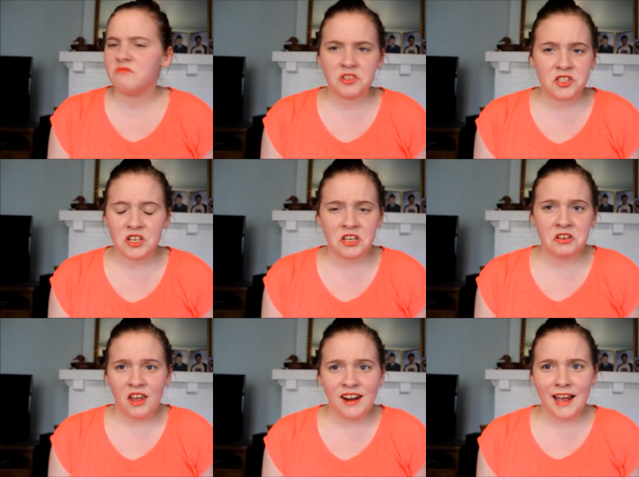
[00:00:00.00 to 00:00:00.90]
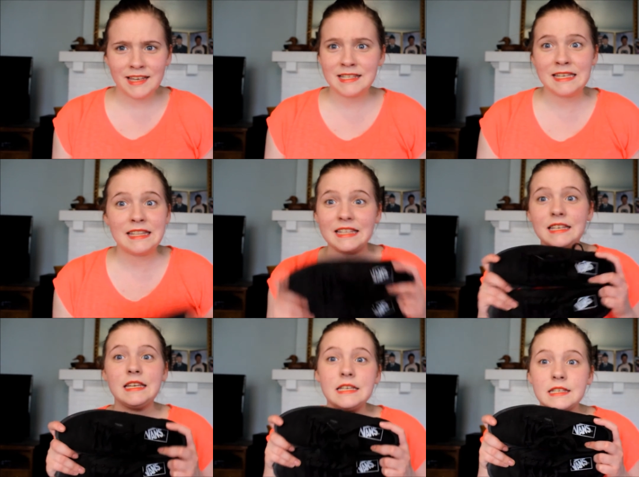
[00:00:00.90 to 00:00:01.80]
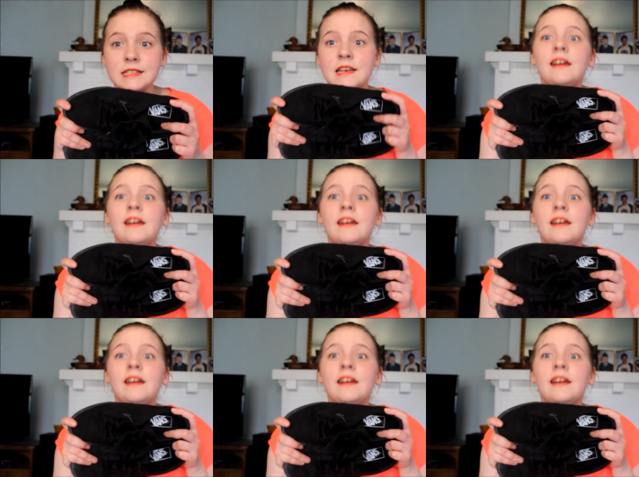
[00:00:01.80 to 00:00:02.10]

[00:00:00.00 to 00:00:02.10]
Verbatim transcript: just looking and I see these